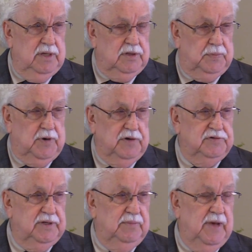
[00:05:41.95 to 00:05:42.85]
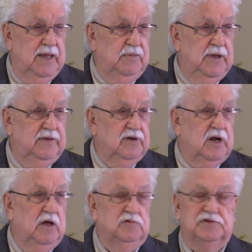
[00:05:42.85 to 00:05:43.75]
the person that may be the
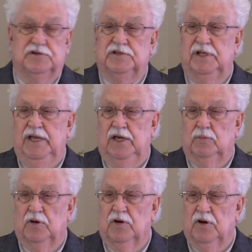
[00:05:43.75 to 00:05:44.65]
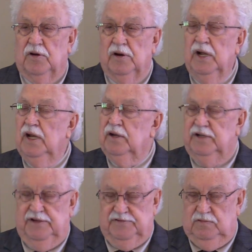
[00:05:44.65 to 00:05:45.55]
closest to him or her
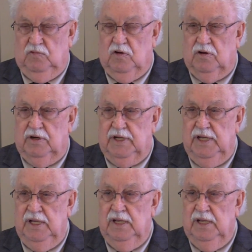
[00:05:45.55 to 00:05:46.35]
doesn't work.